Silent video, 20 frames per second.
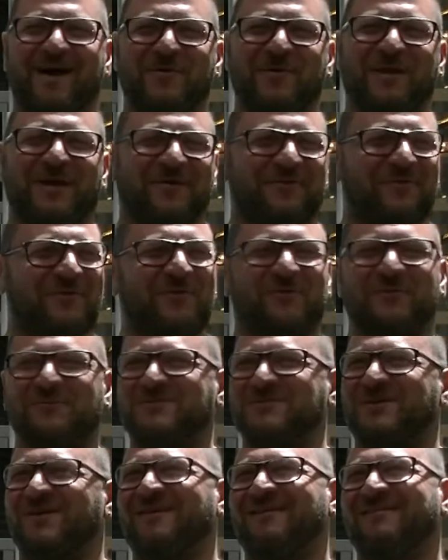We'll get a few of them
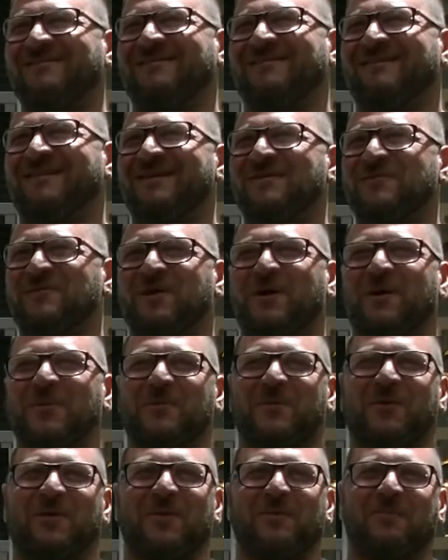signed. we got
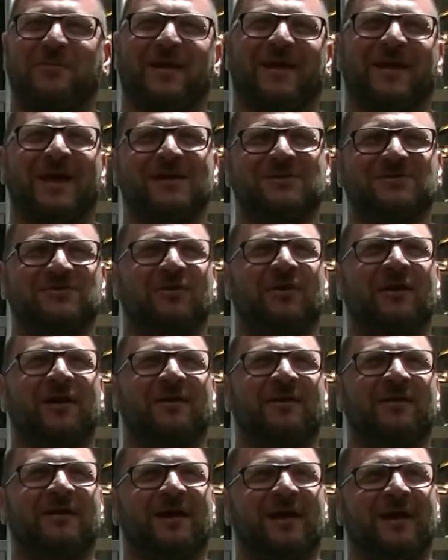PK to
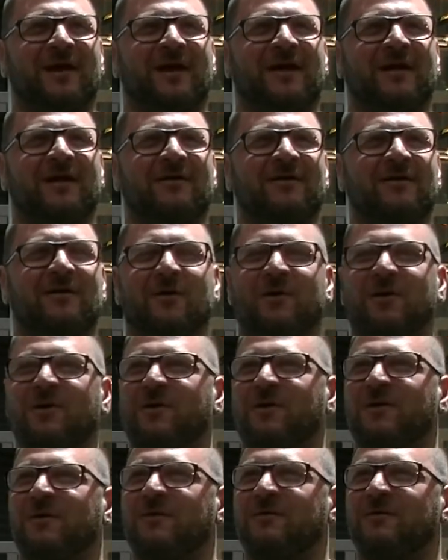sign
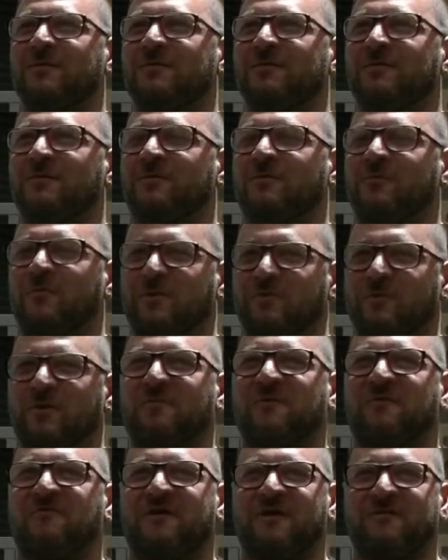one of
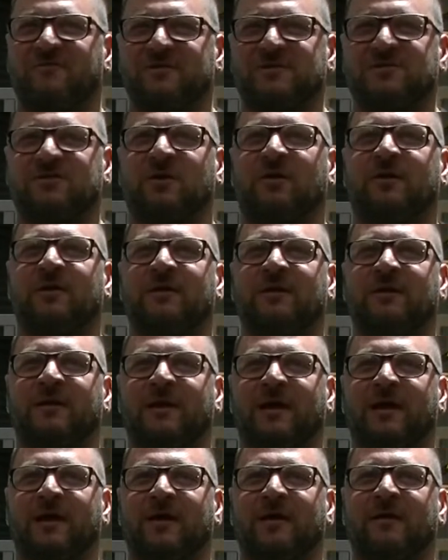my favourites on
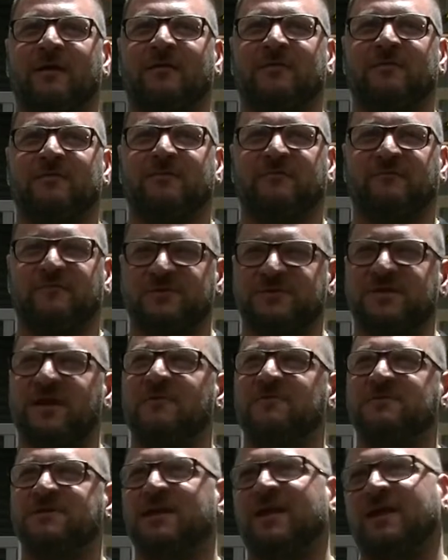the first day he was in.